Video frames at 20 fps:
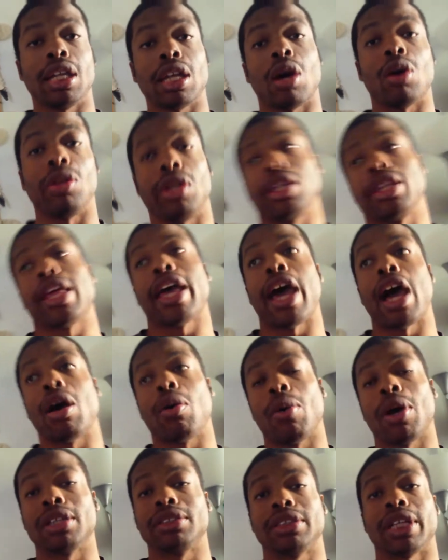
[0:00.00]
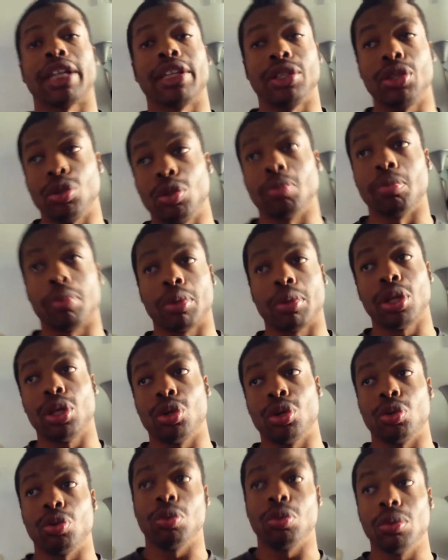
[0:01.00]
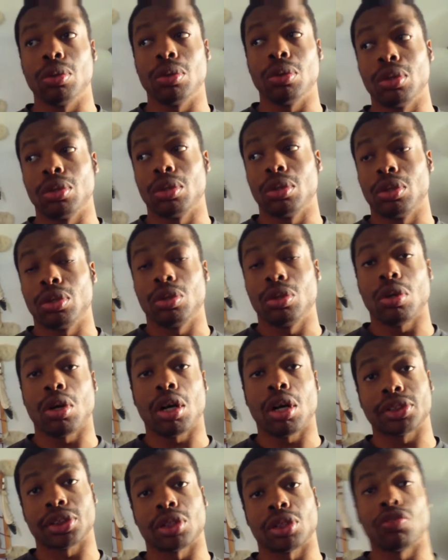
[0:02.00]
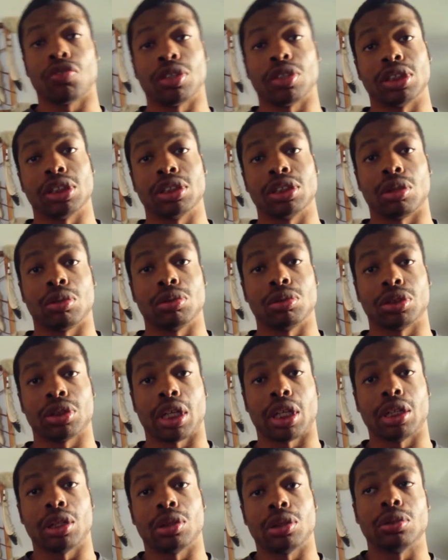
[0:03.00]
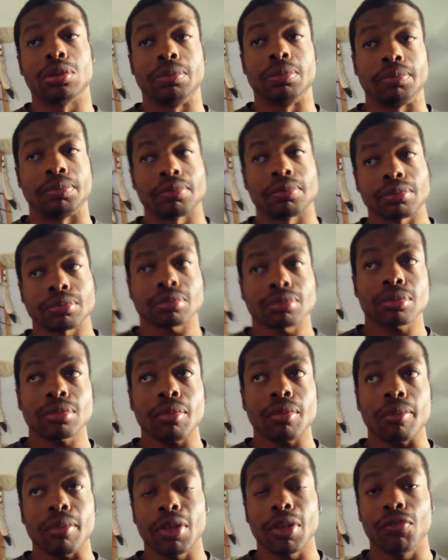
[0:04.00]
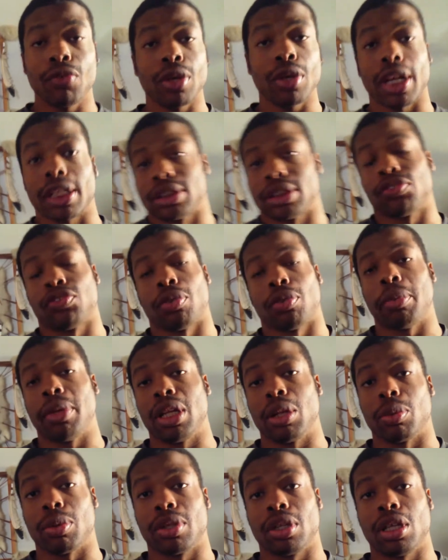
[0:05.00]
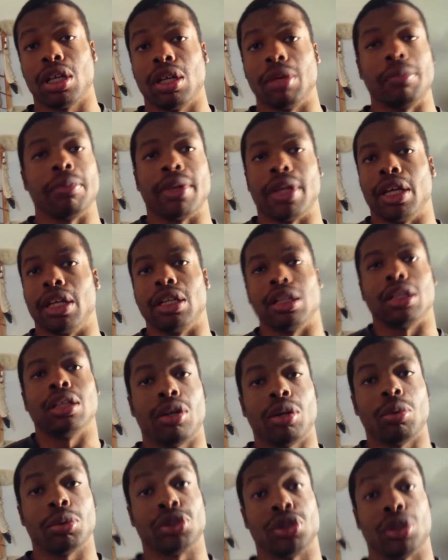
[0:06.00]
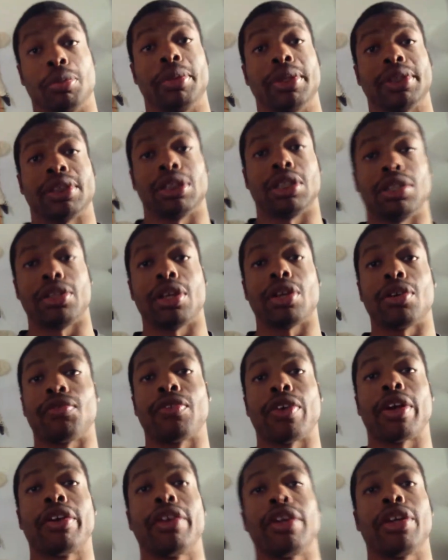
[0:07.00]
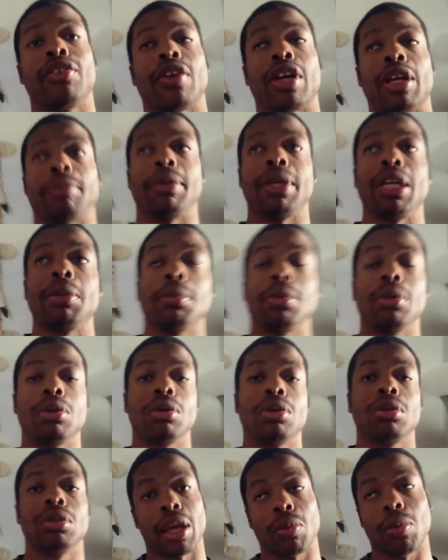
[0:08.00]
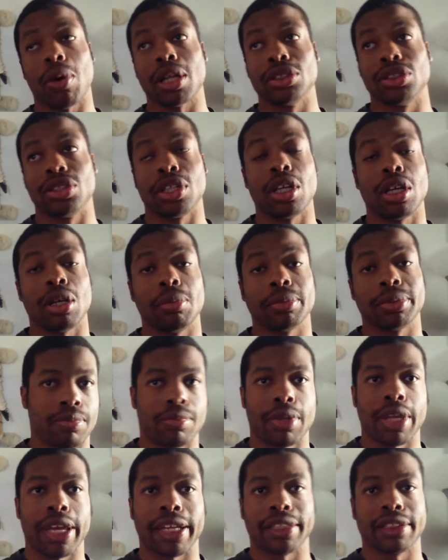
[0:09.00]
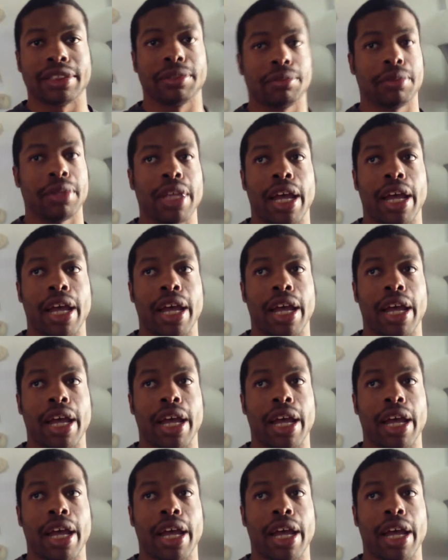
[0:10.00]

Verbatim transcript: And not only that, I watch that dude in blue who also runs his own channel. If you guys are familiar with them, then I don't know what you're missing. They're very great people. I watch them. Big,